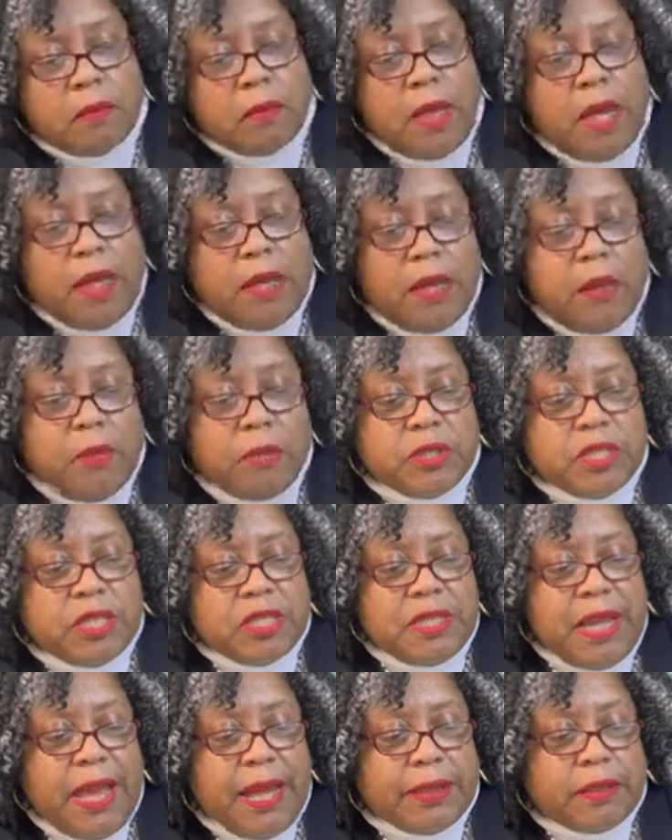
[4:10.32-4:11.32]
And they were
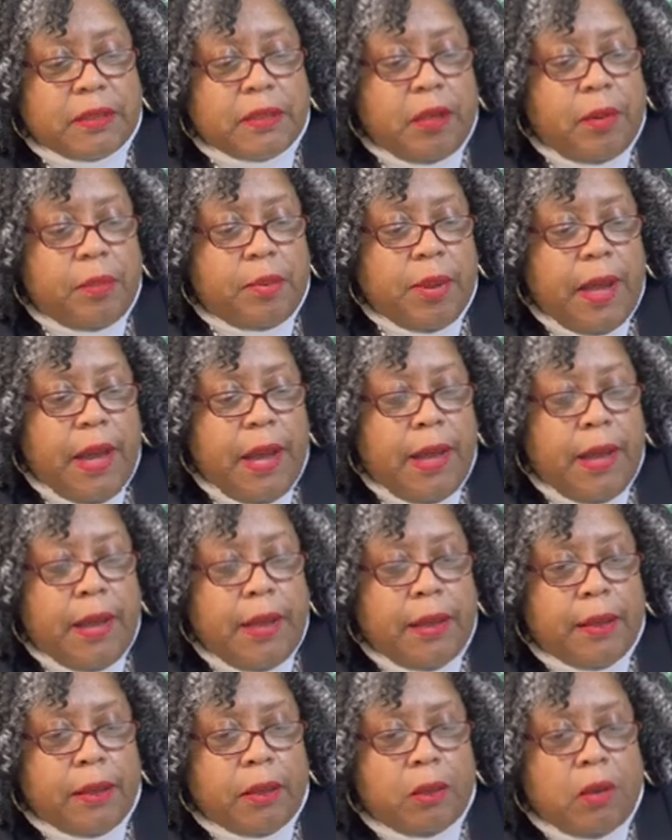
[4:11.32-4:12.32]
stacked up
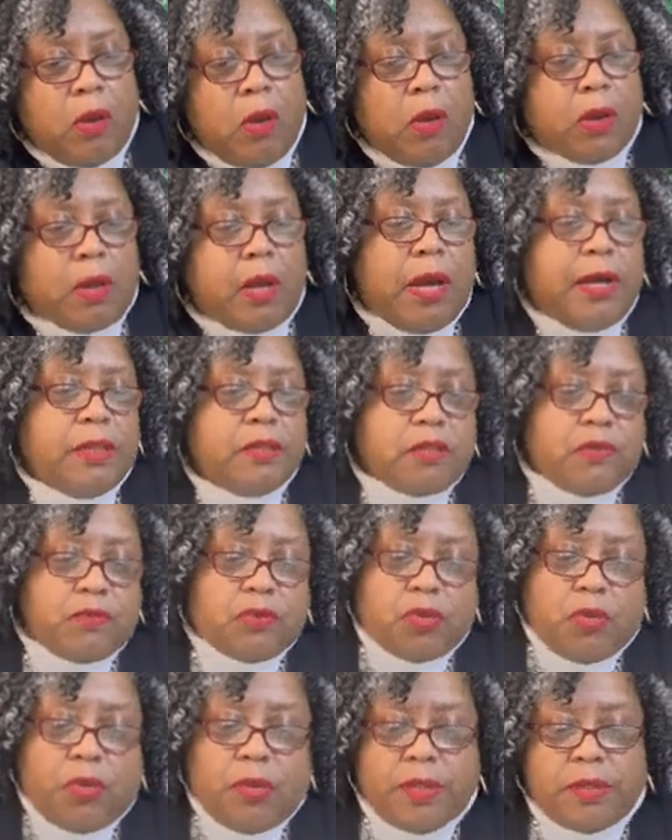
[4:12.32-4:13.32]
high, all kinds of
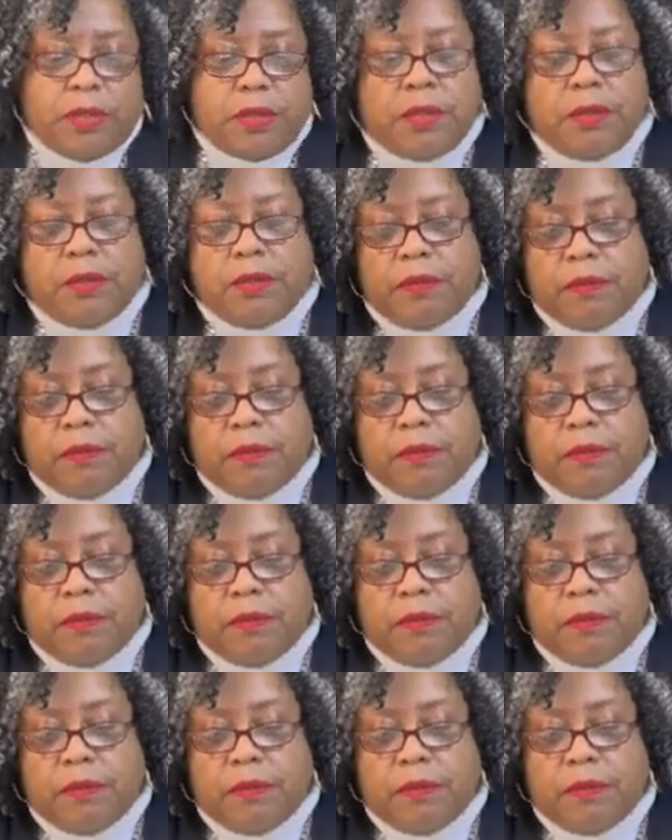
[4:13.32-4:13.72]
toys.